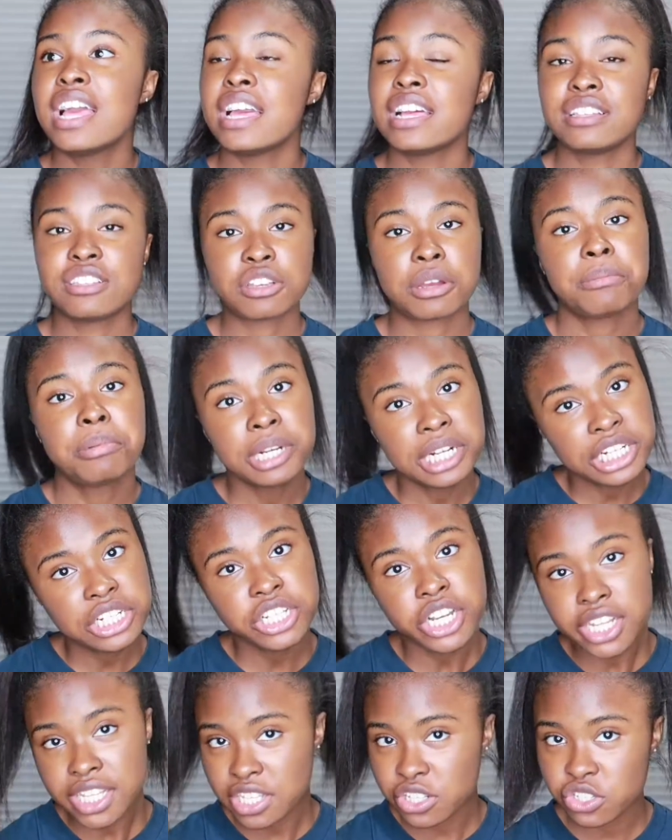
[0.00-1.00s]
And so I'm pretty
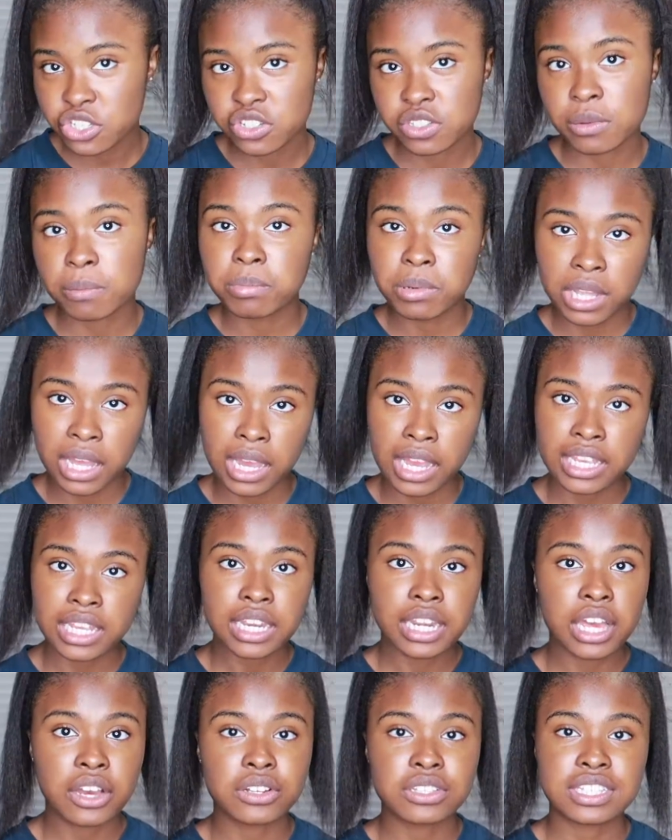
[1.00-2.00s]
sure this is just a plot,
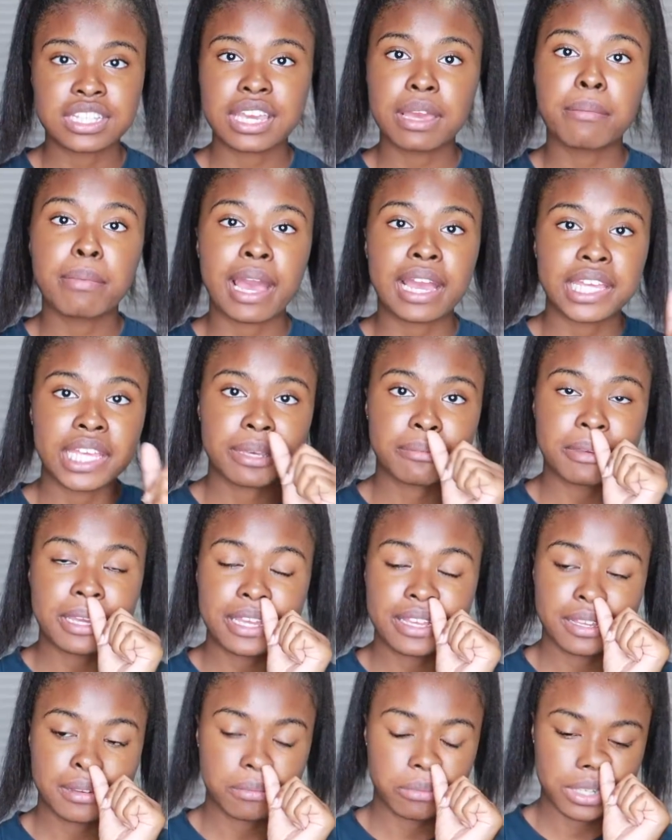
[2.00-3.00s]
you know, to get back at
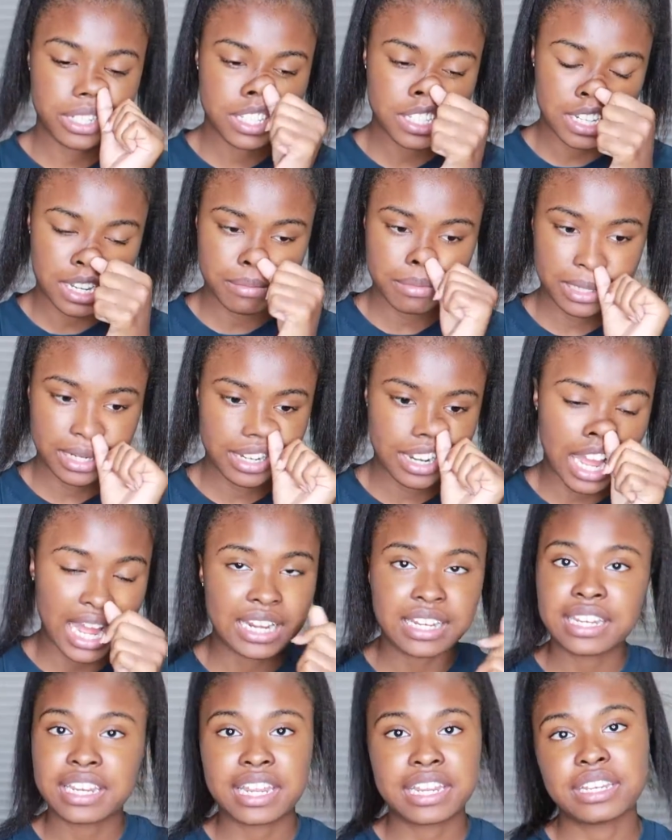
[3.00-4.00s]
me, which, I mean,
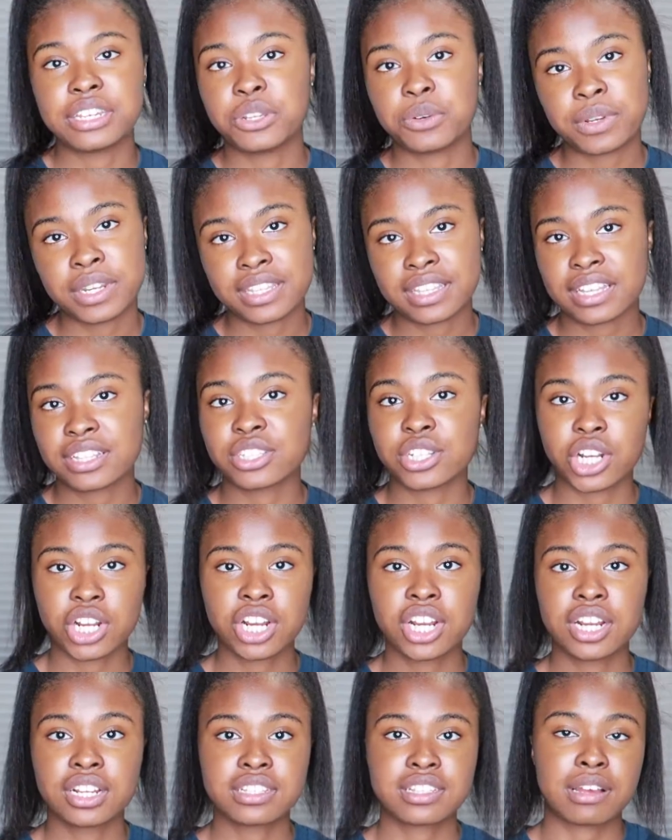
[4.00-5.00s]
I didn't do anything to
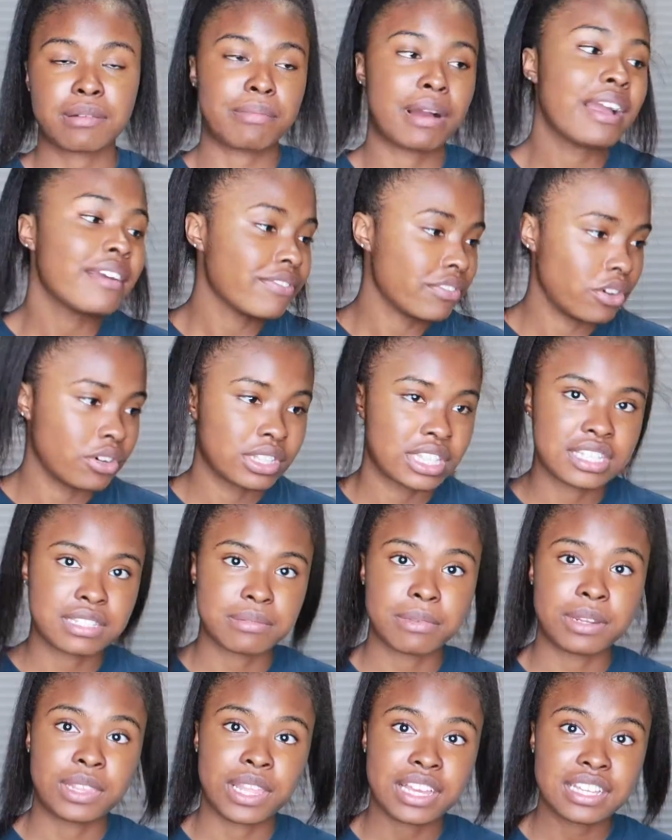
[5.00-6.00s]
her. It's not my fault
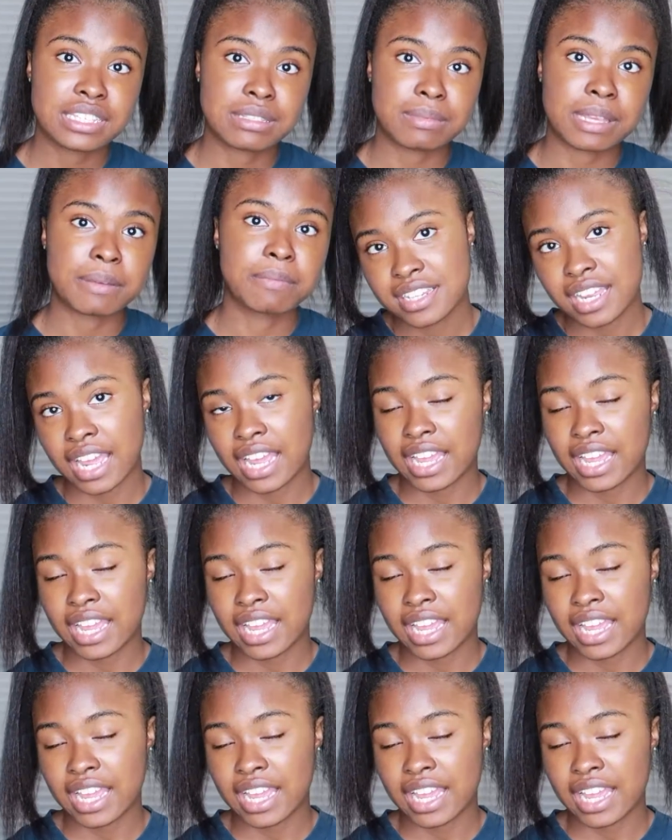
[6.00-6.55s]
someone likes me.